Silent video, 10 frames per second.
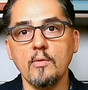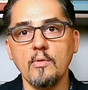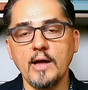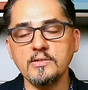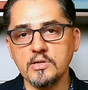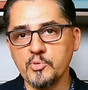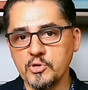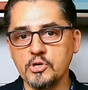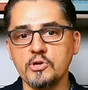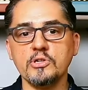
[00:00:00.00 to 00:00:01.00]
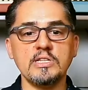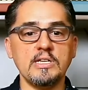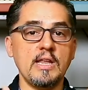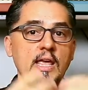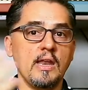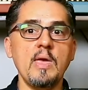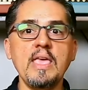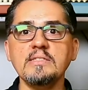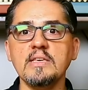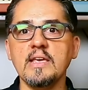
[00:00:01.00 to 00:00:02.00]
entrepreneurs and
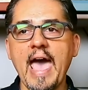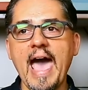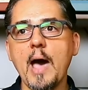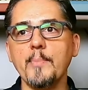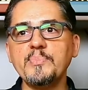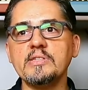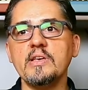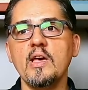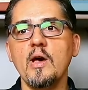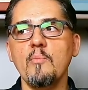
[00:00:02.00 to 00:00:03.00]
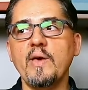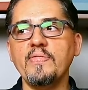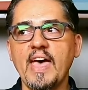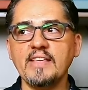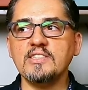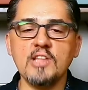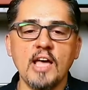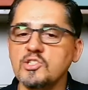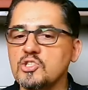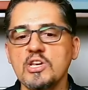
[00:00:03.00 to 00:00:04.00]
amazing apps but that's
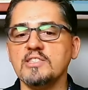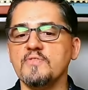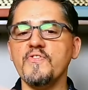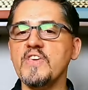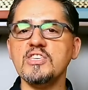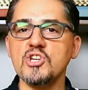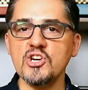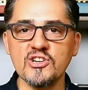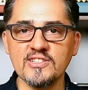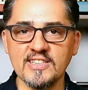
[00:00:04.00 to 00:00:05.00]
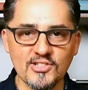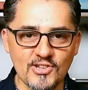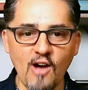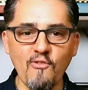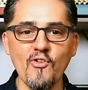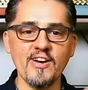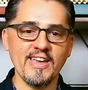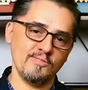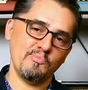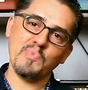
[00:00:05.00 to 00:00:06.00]
not just features and software,
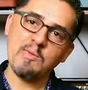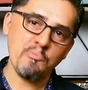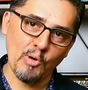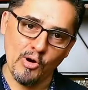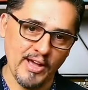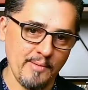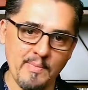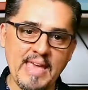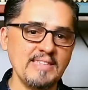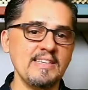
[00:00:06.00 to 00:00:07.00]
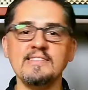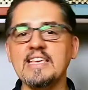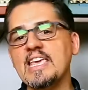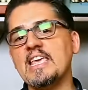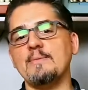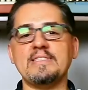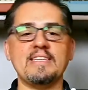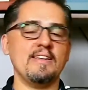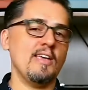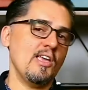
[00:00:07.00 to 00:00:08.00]
it's people and amazing teams
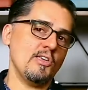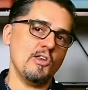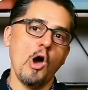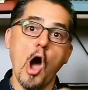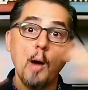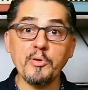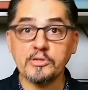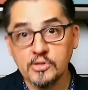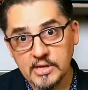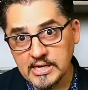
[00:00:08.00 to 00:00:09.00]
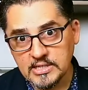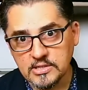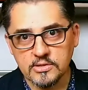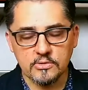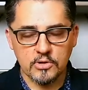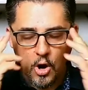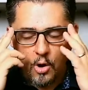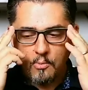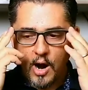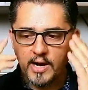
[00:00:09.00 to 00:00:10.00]
and, opportunities to
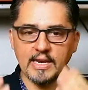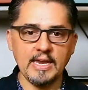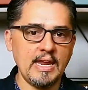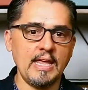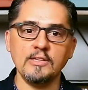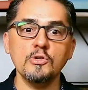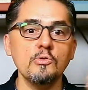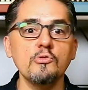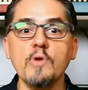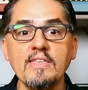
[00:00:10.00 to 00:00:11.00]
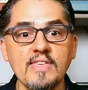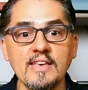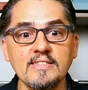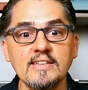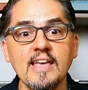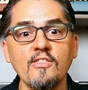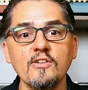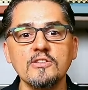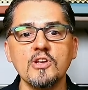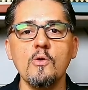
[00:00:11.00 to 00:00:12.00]
co-marketing and do great things
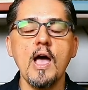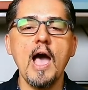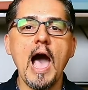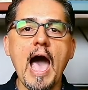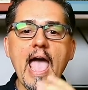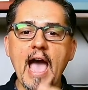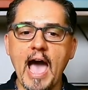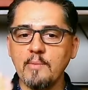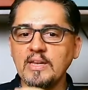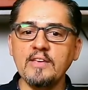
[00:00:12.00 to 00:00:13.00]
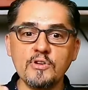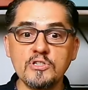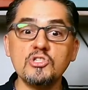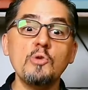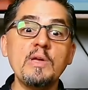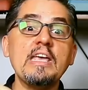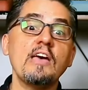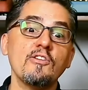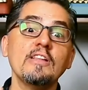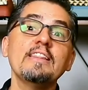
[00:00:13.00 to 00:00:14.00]
together. So I believe there's so many
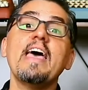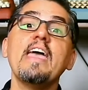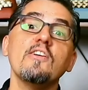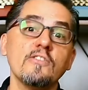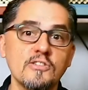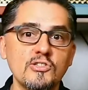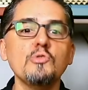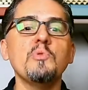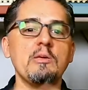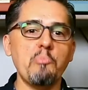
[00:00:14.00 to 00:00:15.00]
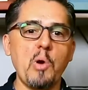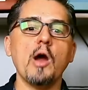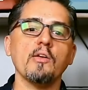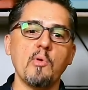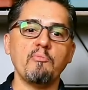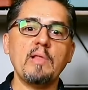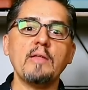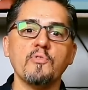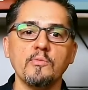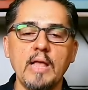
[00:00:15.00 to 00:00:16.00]
other layers to being part of a
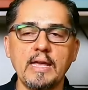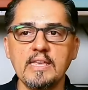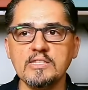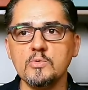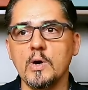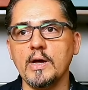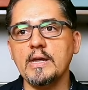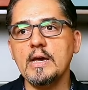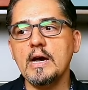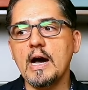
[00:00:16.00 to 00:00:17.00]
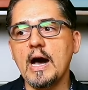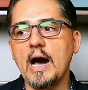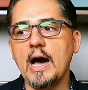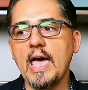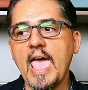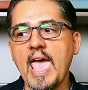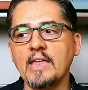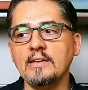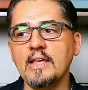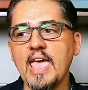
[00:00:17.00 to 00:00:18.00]
platform like this one.
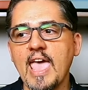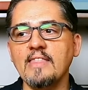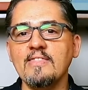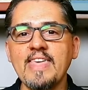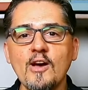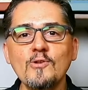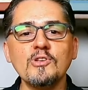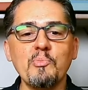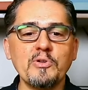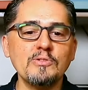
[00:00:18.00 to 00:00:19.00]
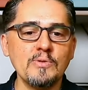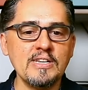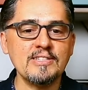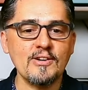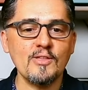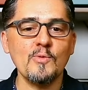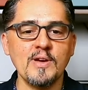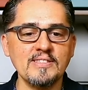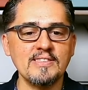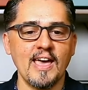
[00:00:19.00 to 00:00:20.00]
And those opportunities are the
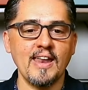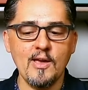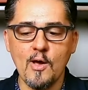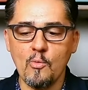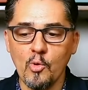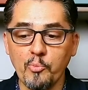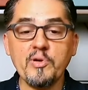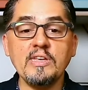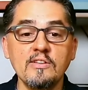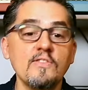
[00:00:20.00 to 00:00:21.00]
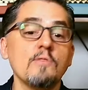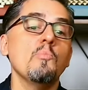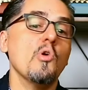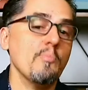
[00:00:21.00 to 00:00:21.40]
ones that will bring you even more